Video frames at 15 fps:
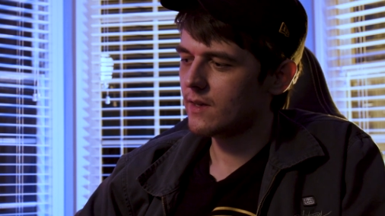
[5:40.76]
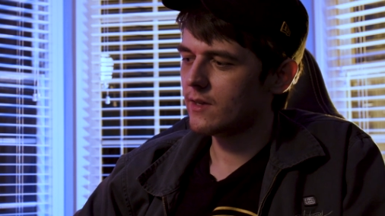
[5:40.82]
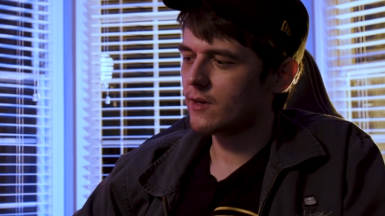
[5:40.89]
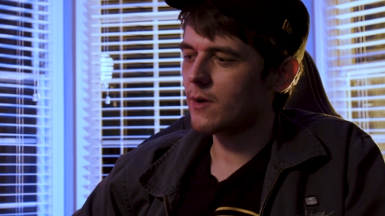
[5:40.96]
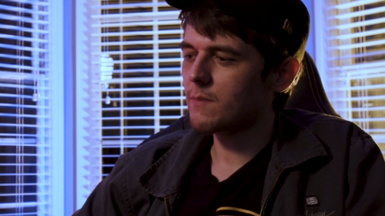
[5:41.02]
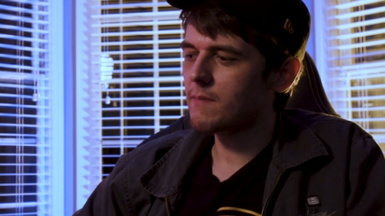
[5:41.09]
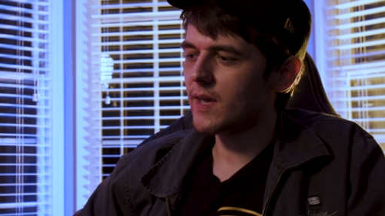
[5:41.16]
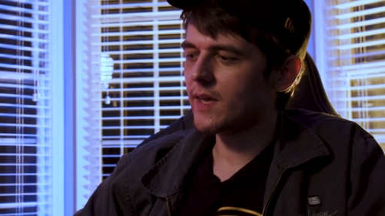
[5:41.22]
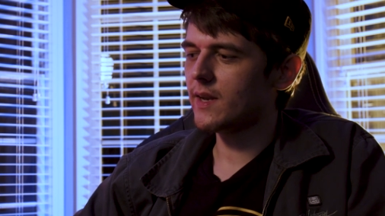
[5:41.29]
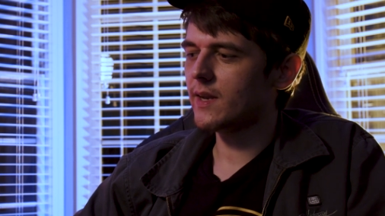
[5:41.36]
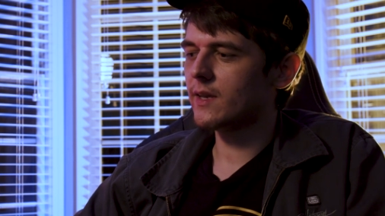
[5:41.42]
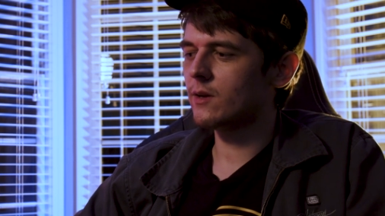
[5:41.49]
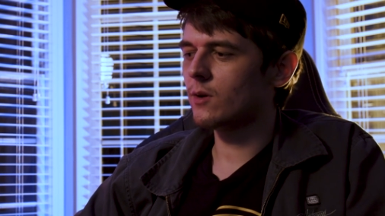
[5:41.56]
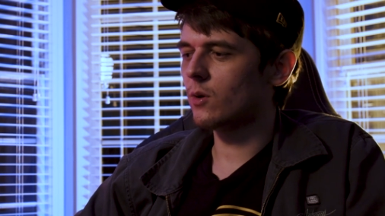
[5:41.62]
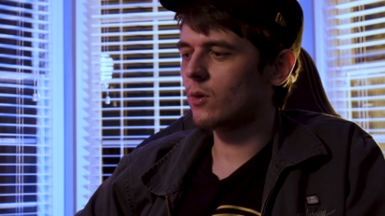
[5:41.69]
you know,
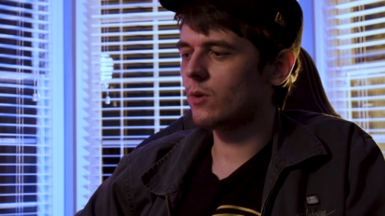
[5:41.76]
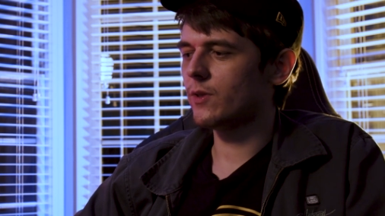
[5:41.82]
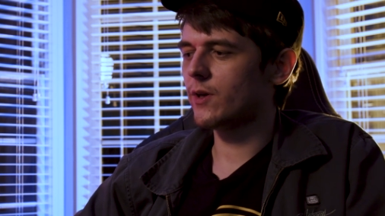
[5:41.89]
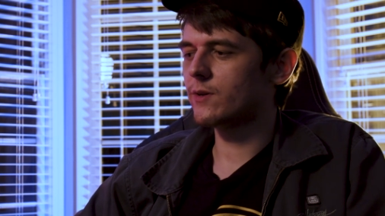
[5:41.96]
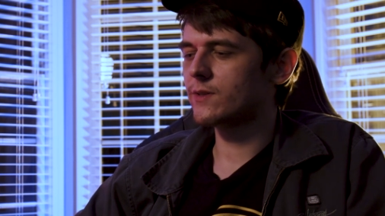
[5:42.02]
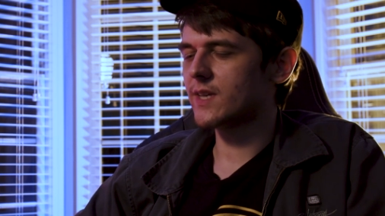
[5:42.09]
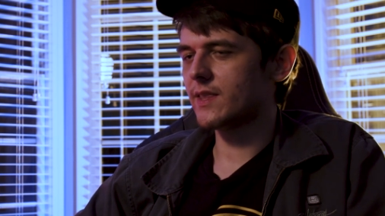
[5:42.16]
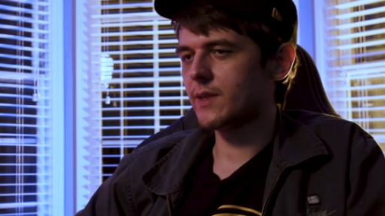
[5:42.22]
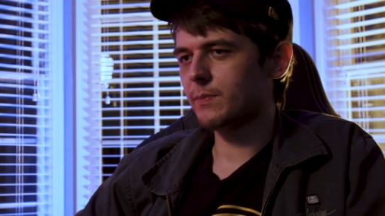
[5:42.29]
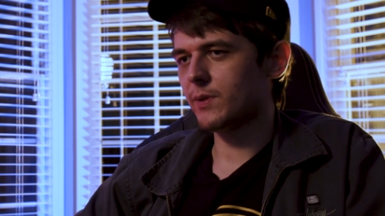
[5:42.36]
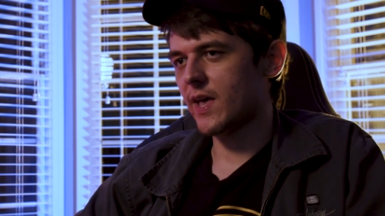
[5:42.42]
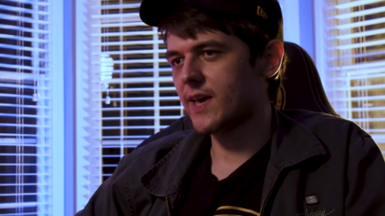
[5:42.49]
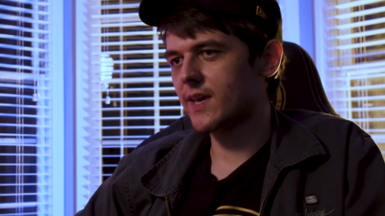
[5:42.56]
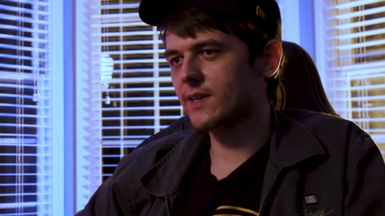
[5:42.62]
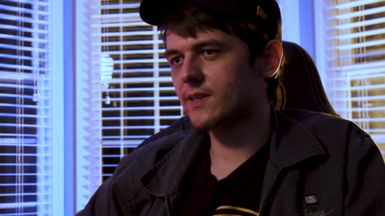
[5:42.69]
meeting all those other
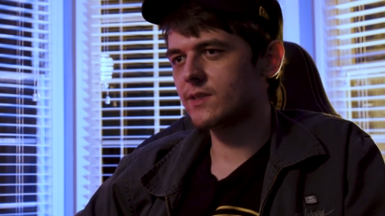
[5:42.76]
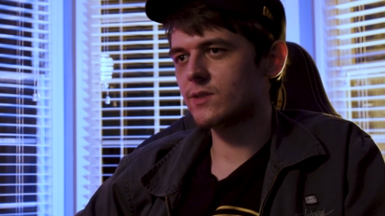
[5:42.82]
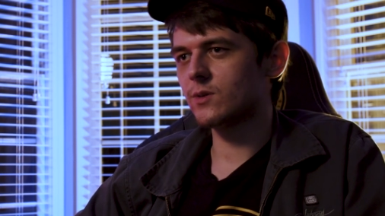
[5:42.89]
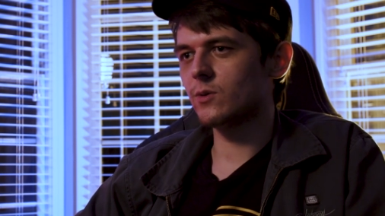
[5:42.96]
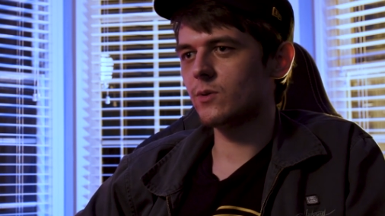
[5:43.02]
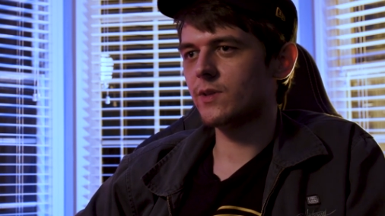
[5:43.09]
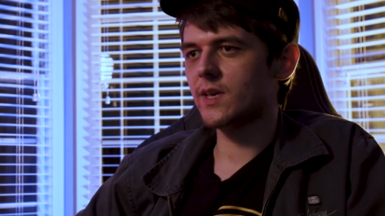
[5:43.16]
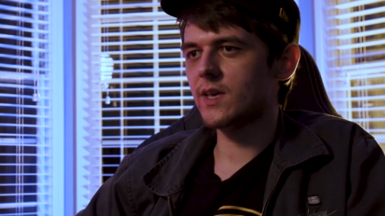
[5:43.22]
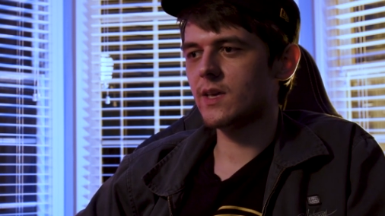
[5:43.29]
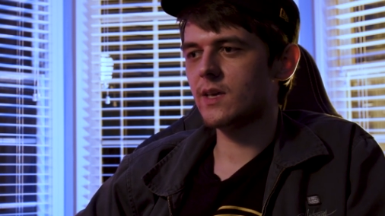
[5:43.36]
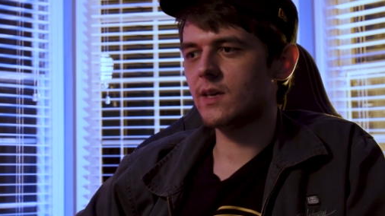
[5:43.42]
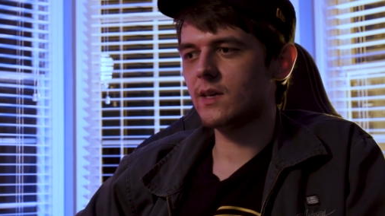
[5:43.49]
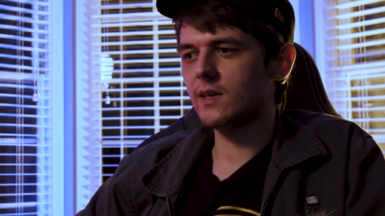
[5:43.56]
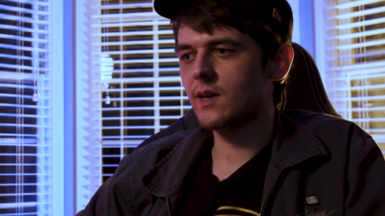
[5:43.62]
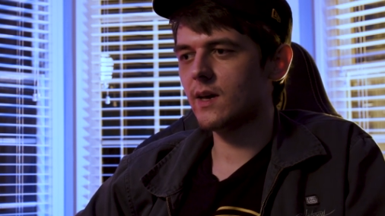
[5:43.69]
players, all
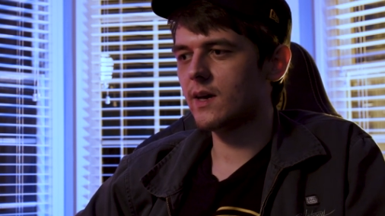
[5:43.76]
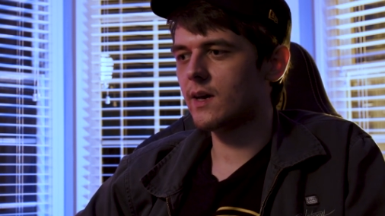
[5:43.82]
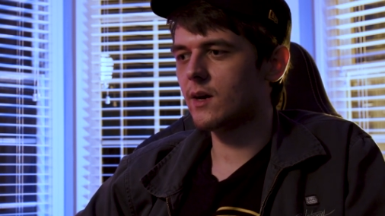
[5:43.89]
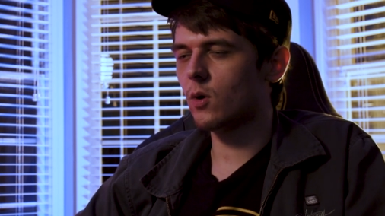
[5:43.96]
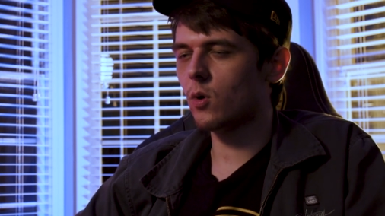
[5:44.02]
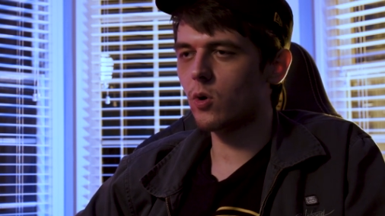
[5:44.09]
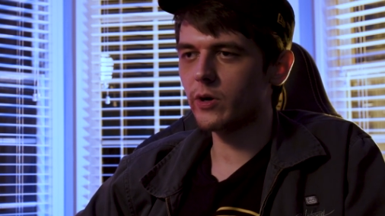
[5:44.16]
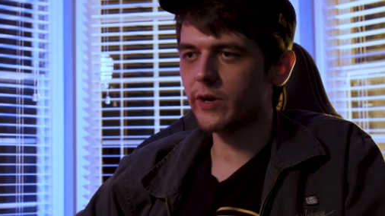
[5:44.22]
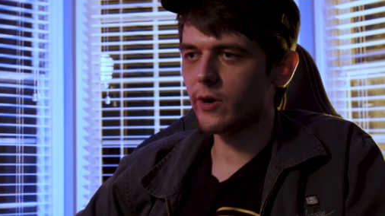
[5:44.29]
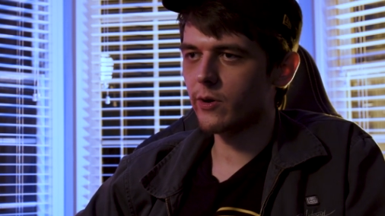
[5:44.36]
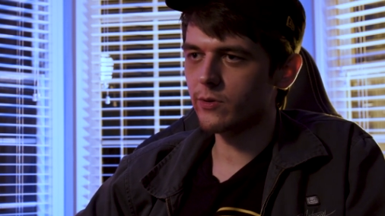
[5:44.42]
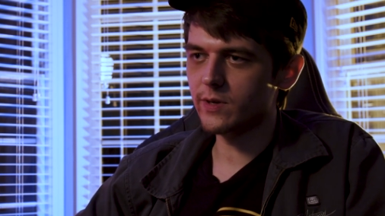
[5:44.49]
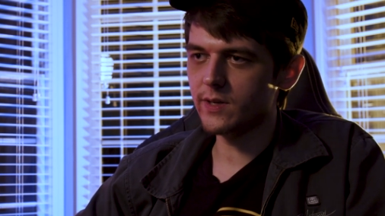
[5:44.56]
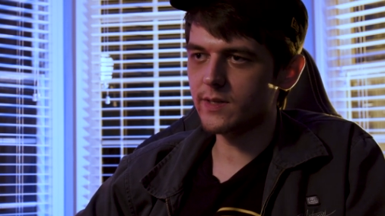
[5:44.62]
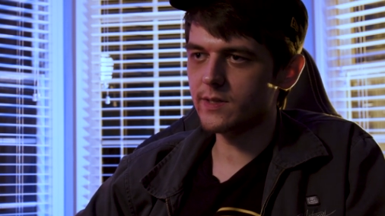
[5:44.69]
the org
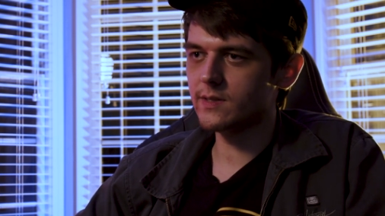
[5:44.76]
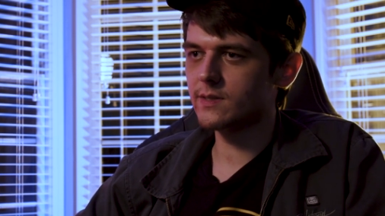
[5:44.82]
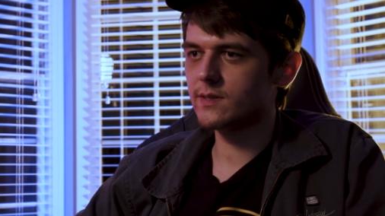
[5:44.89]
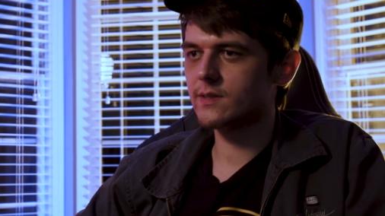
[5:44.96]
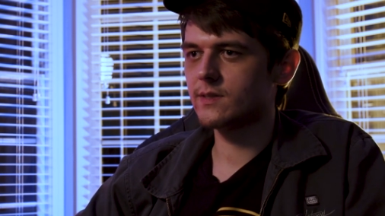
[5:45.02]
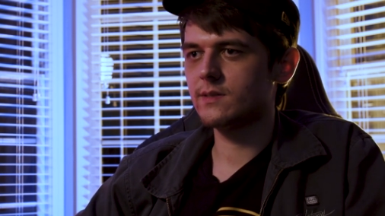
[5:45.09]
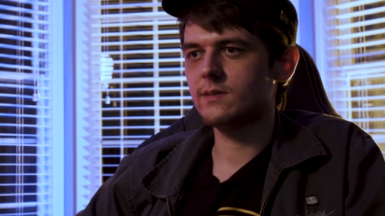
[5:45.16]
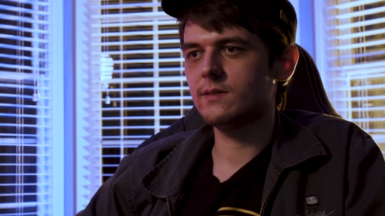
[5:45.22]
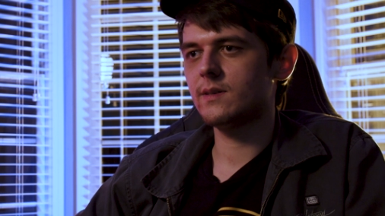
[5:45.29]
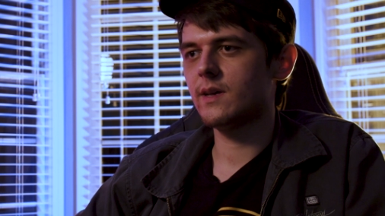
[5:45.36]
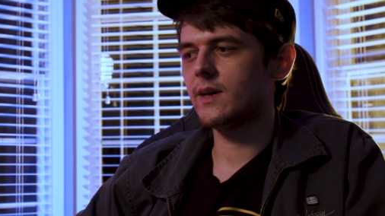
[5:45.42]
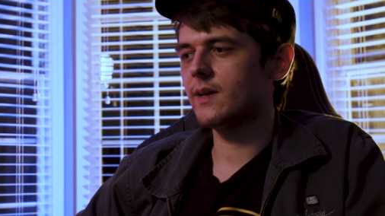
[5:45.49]
owners,